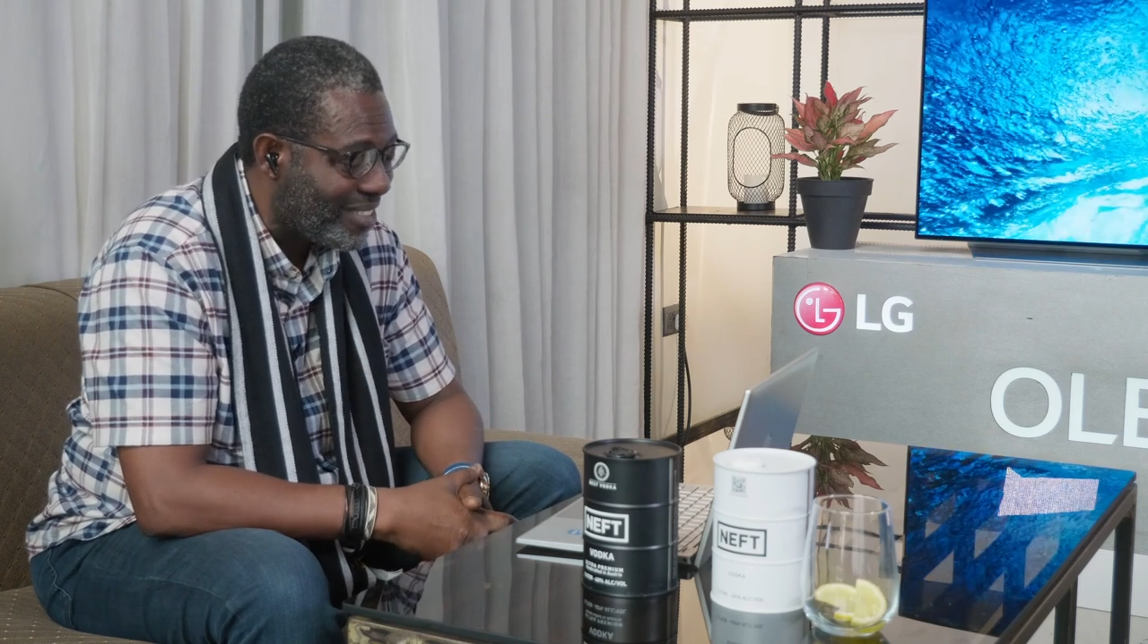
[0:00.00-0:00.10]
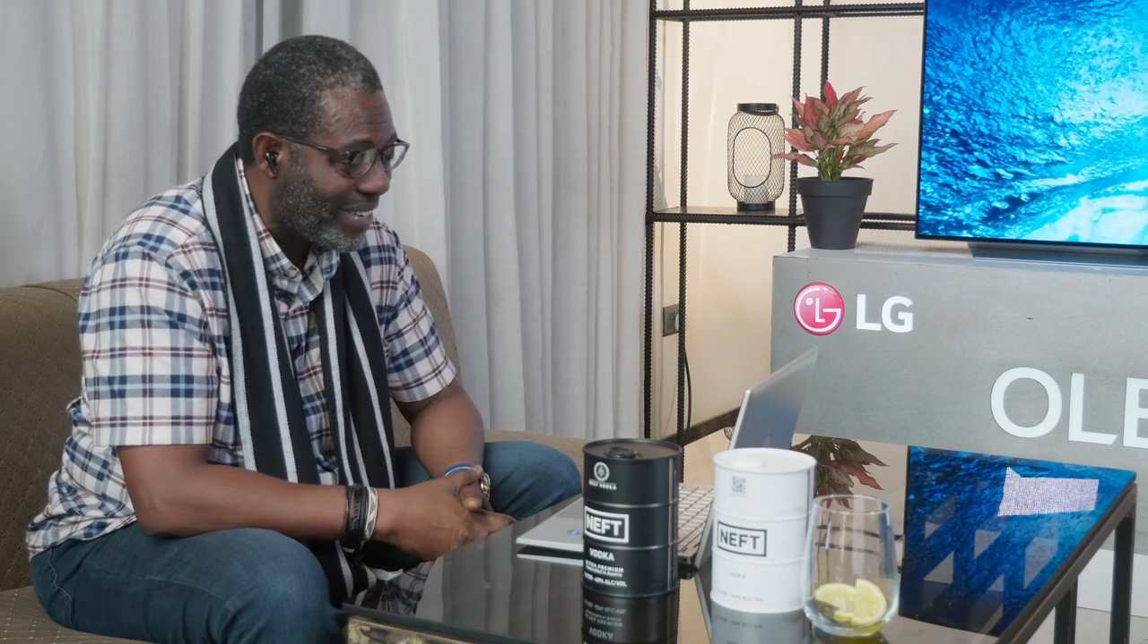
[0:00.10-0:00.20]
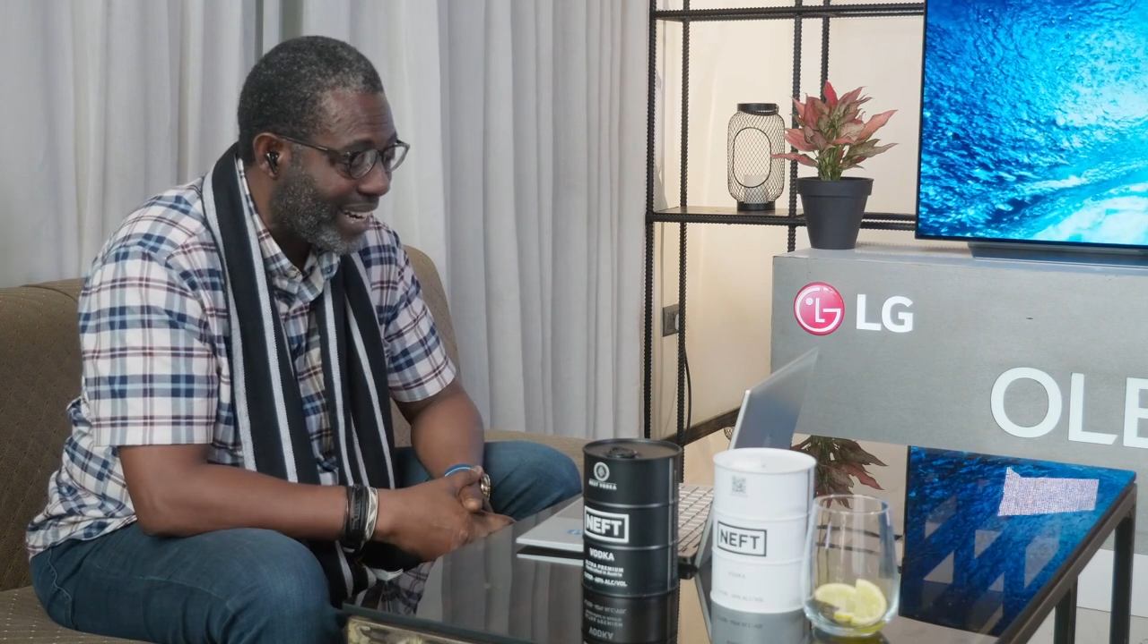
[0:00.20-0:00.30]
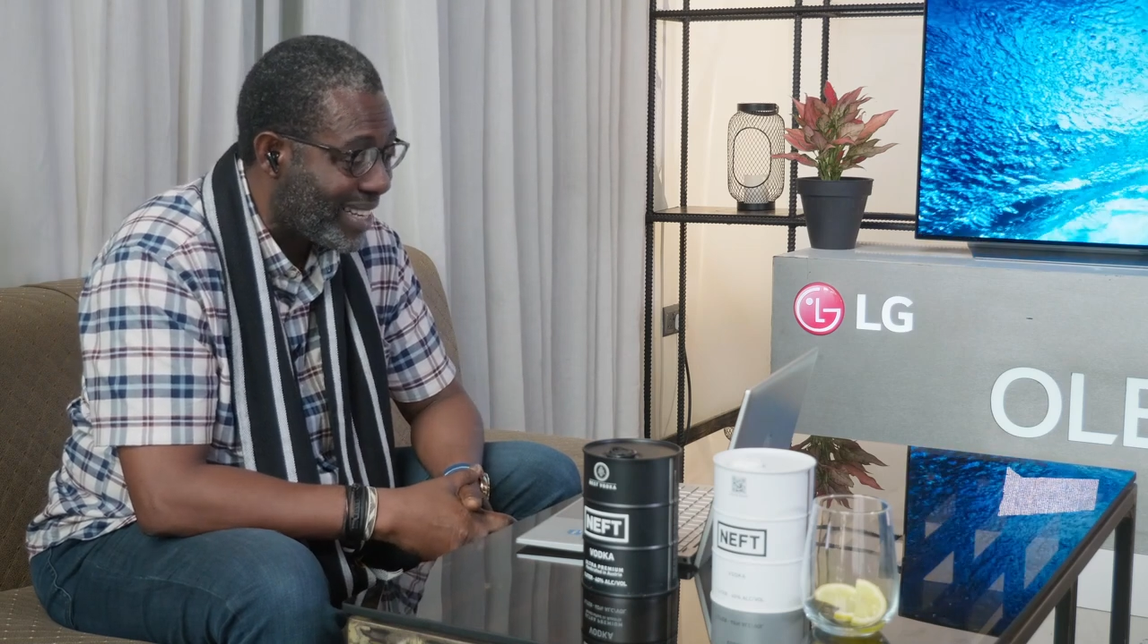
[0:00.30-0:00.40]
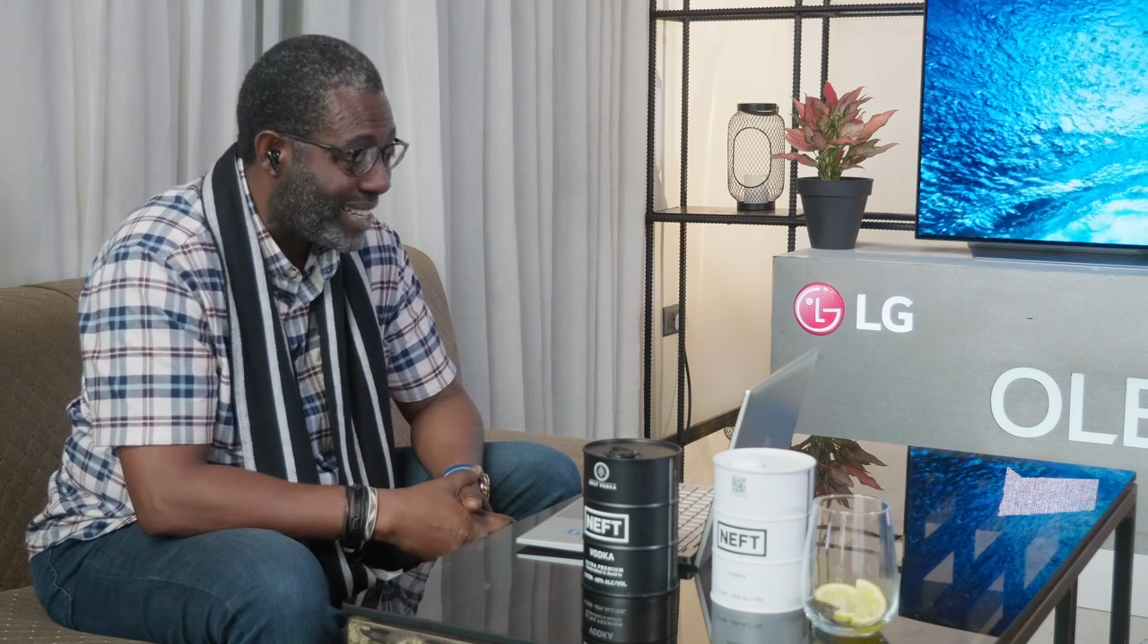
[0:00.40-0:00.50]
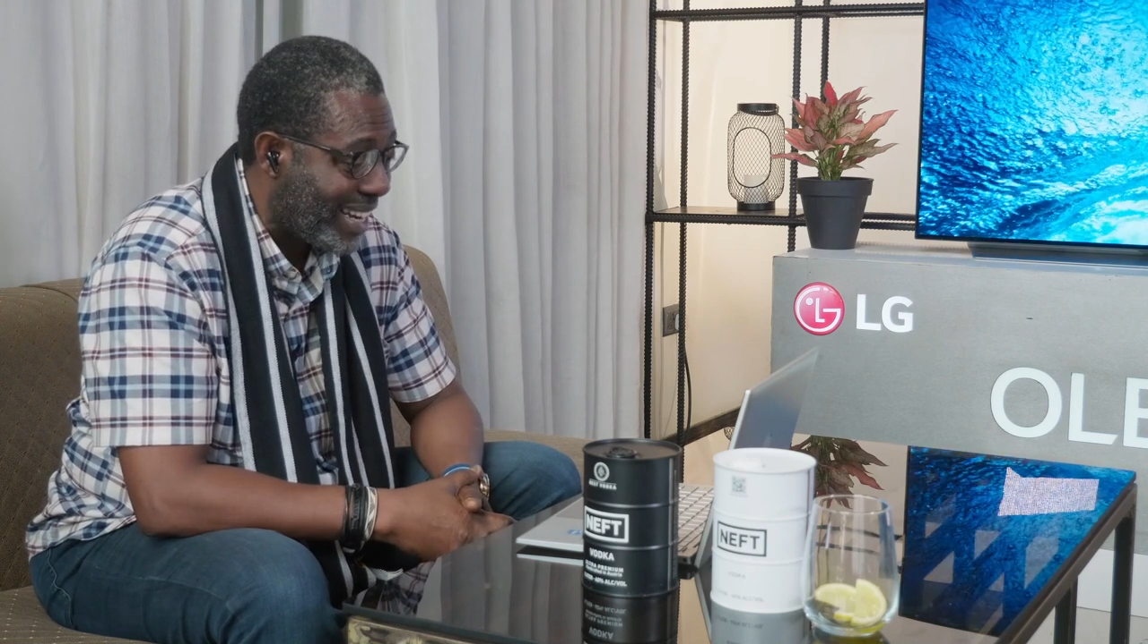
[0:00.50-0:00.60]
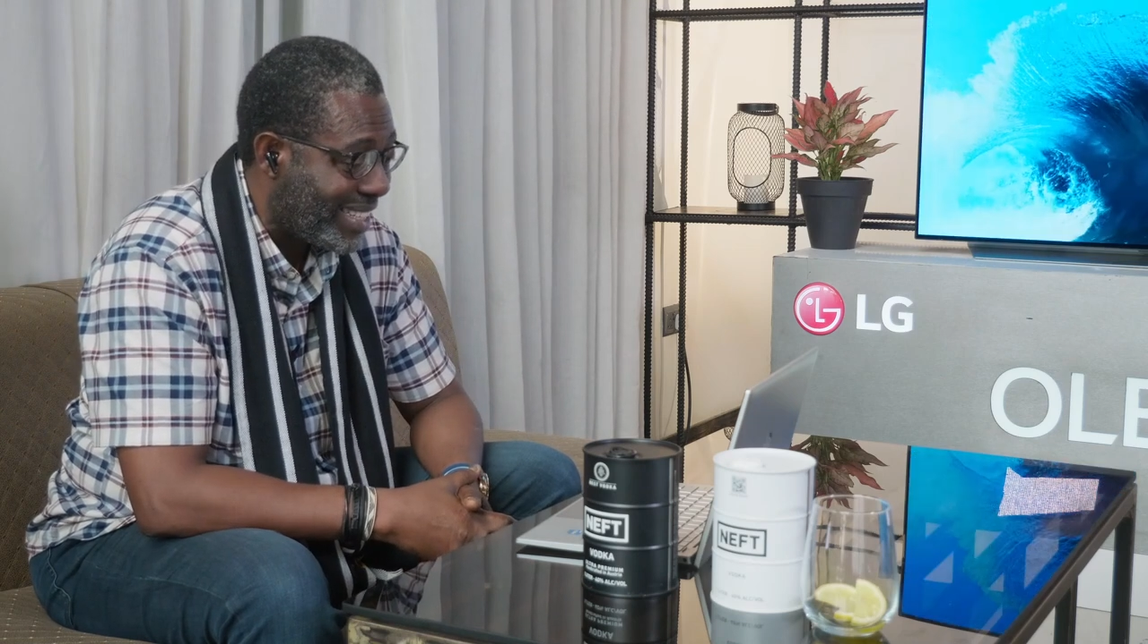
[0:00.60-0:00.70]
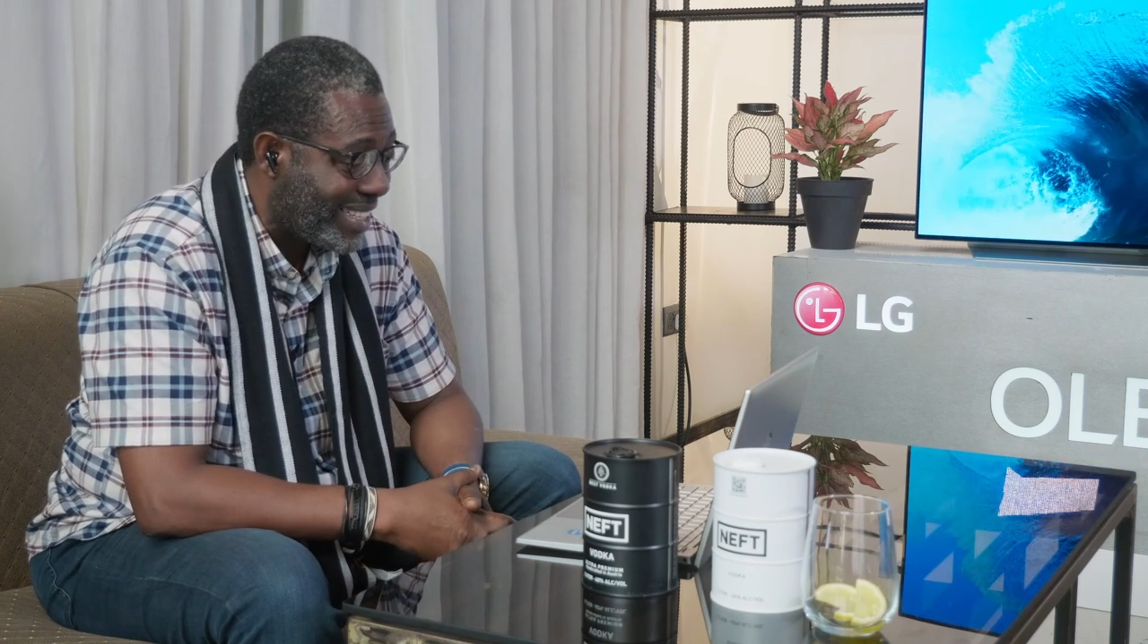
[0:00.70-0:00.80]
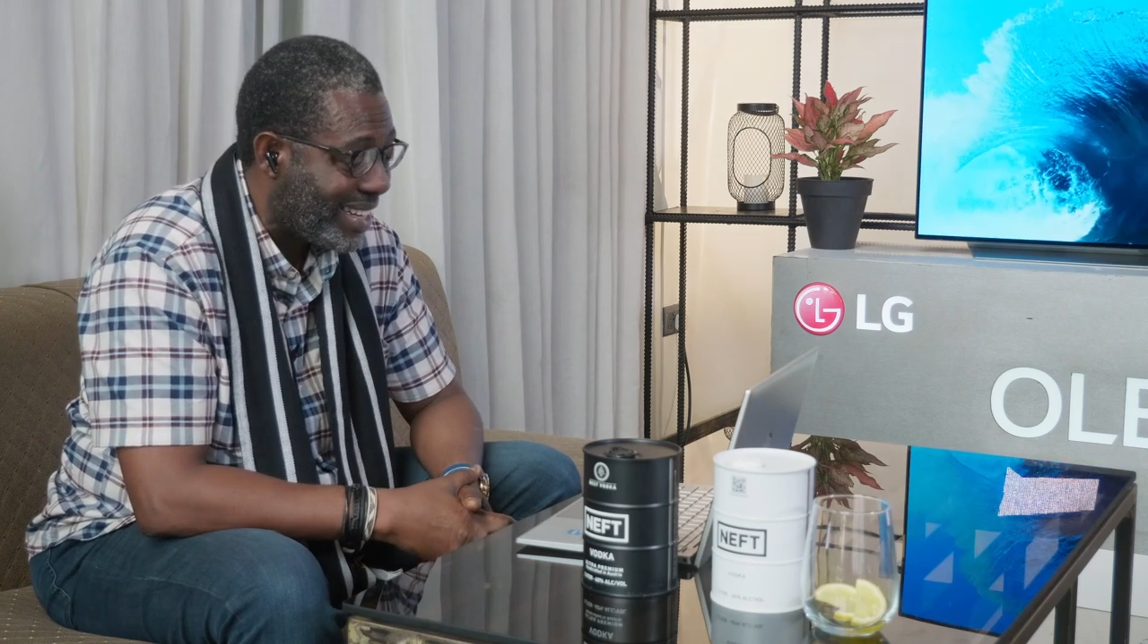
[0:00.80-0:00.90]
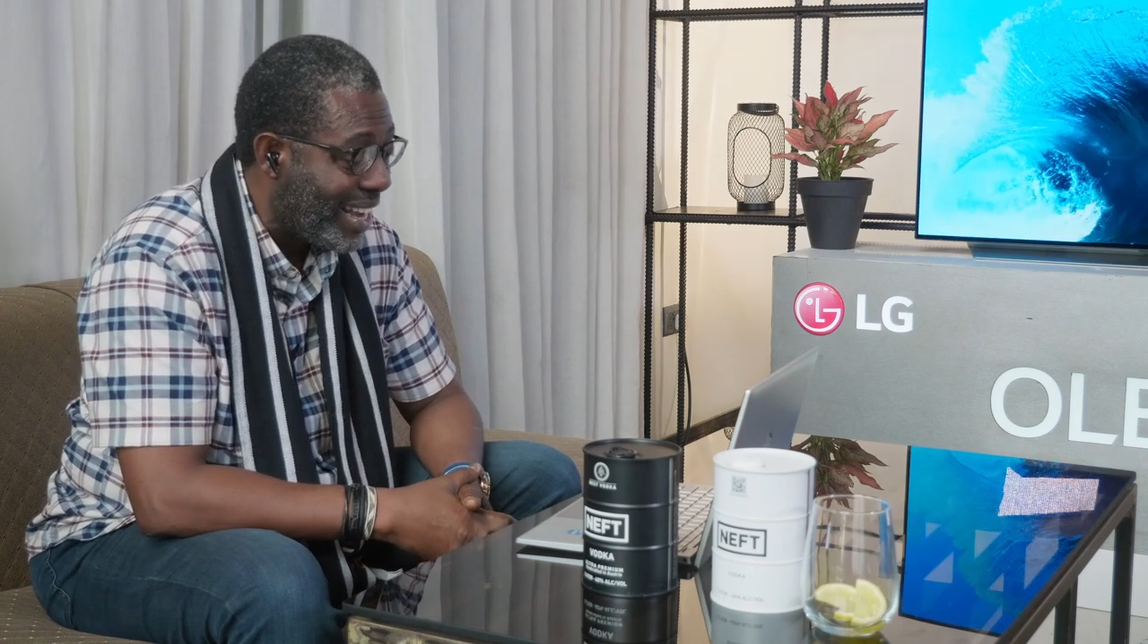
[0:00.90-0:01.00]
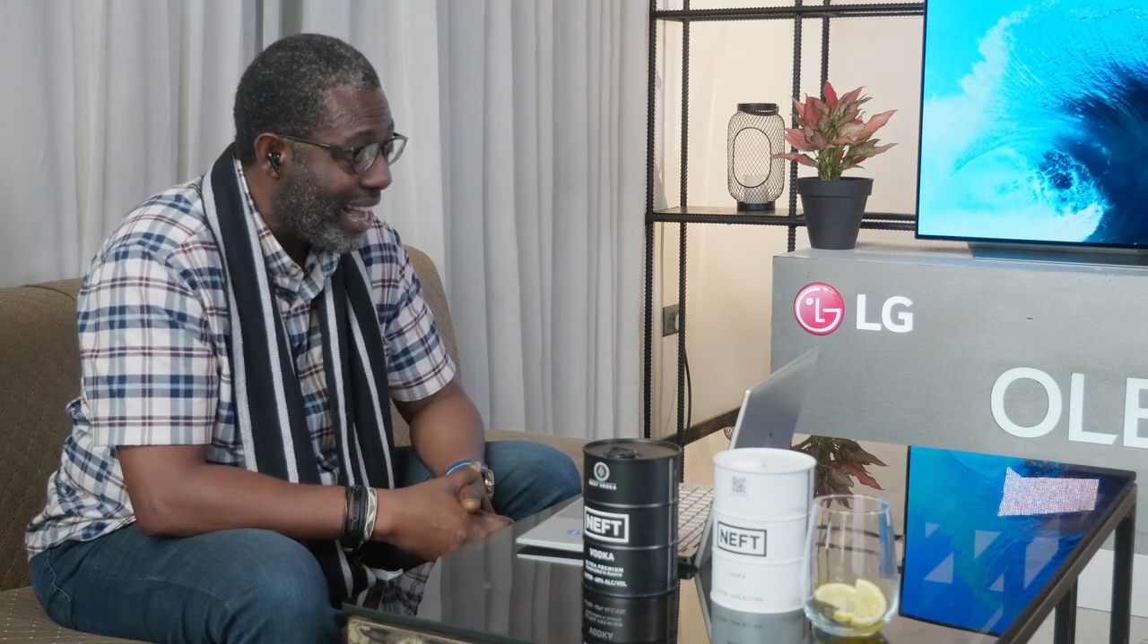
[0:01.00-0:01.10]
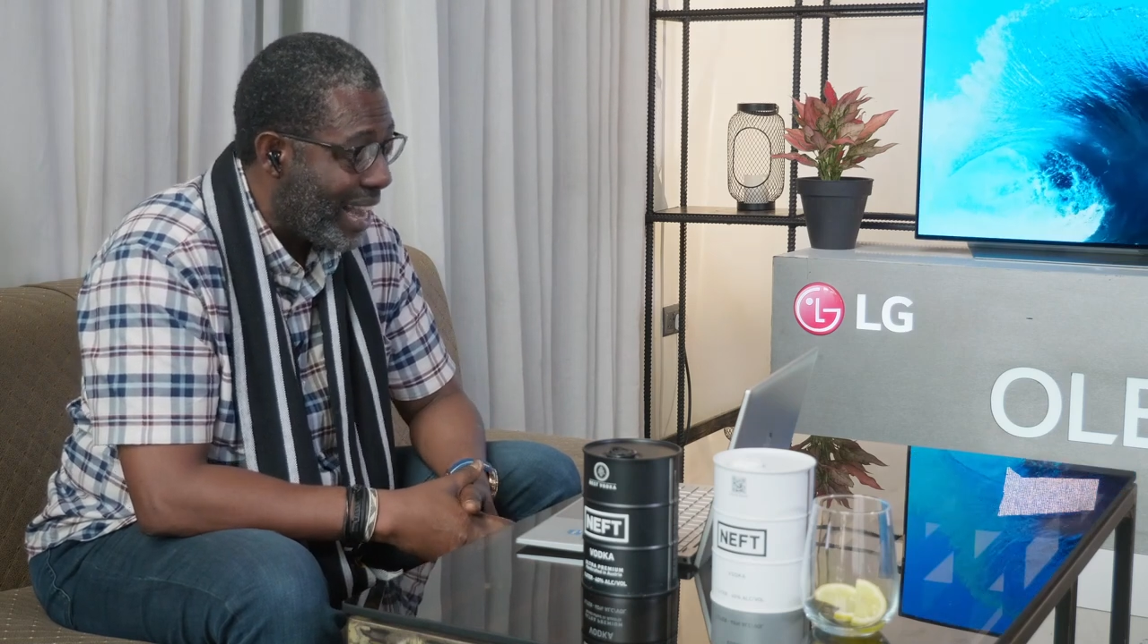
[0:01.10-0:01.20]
this very exciting.